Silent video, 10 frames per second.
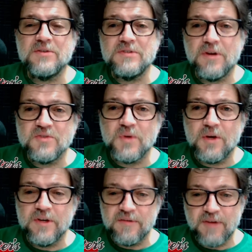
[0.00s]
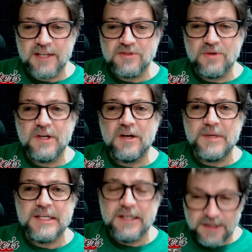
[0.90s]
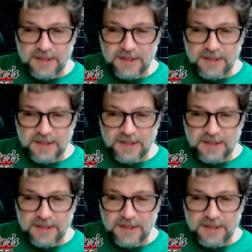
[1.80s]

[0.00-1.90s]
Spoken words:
So as long as we know in advance you're coming,